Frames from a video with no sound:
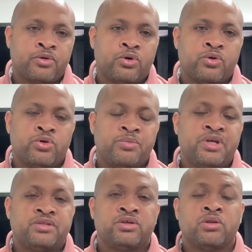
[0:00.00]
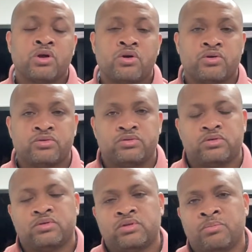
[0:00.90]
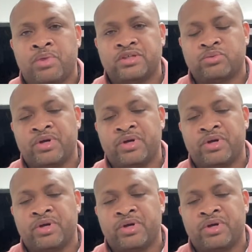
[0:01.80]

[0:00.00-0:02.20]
you begin to learn the best